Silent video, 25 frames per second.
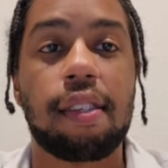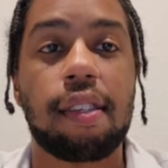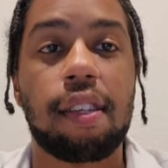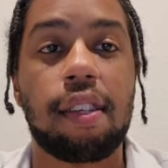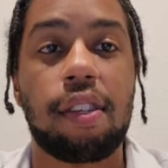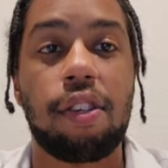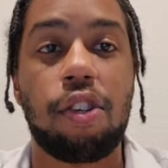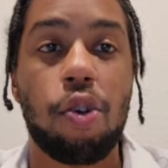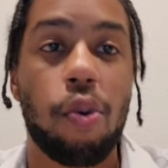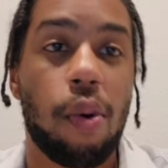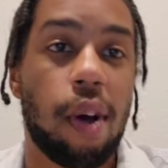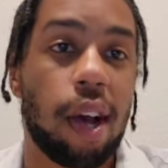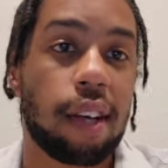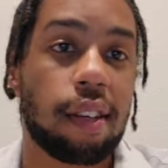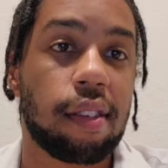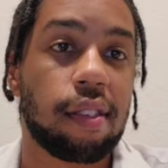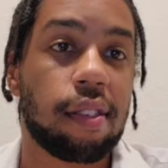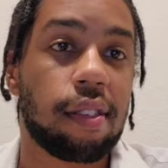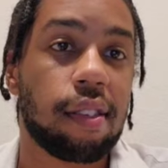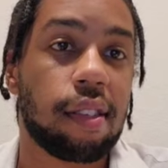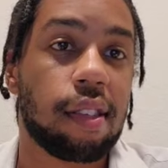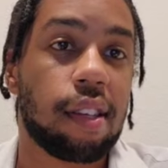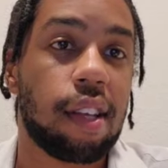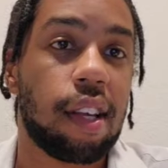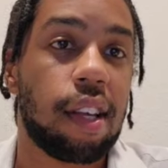
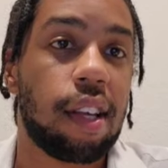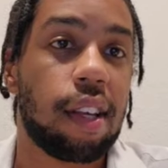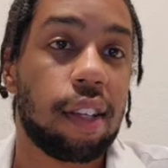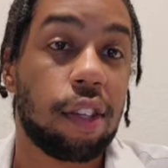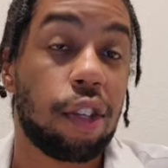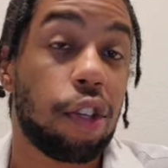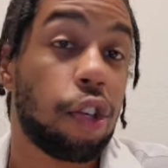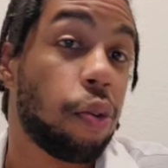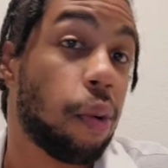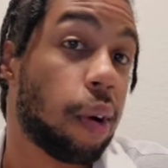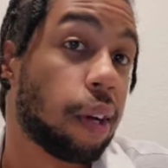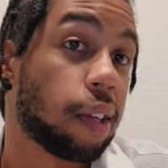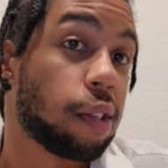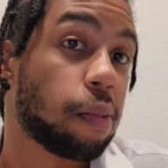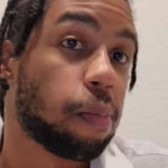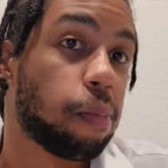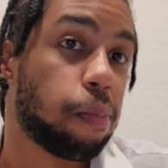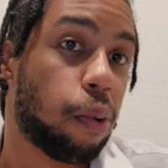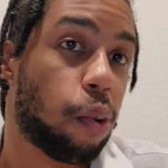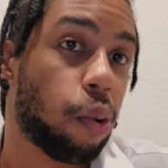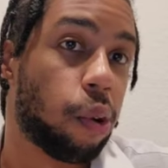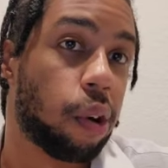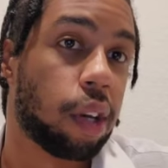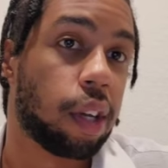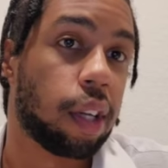the UX
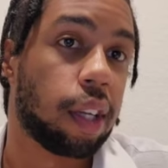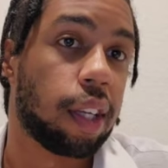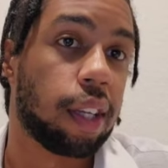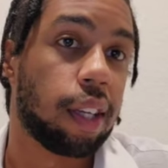poorly.